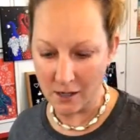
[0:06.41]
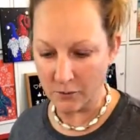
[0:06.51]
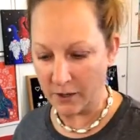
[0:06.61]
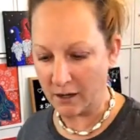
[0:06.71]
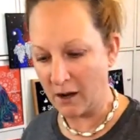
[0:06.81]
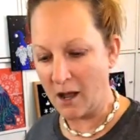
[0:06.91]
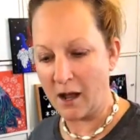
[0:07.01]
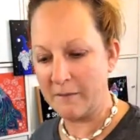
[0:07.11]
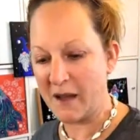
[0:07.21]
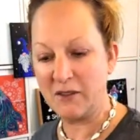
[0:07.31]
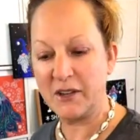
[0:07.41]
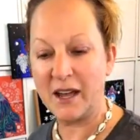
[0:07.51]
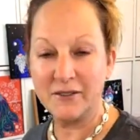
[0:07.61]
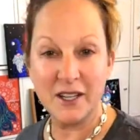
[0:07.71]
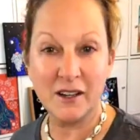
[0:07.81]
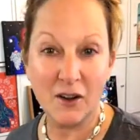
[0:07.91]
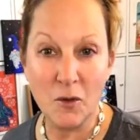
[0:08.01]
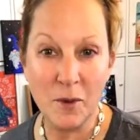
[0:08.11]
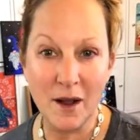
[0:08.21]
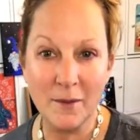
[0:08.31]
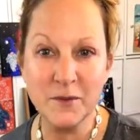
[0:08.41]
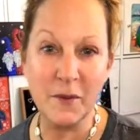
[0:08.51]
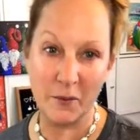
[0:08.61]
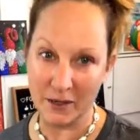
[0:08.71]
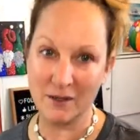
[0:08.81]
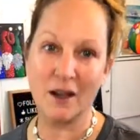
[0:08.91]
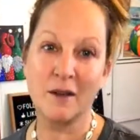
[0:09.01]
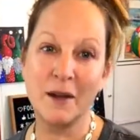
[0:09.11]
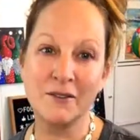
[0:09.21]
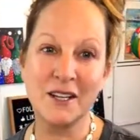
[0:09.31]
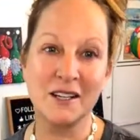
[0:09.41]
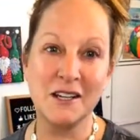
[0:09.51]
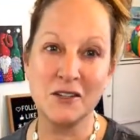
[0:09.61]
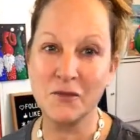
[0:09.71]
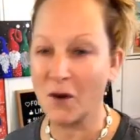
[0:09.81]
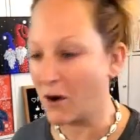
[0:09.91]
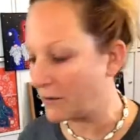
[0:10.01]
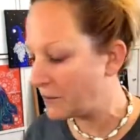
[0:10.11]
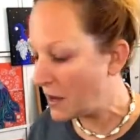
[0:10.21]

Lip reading: where I'm bound to have technical problems, but we can talk about techniques for art.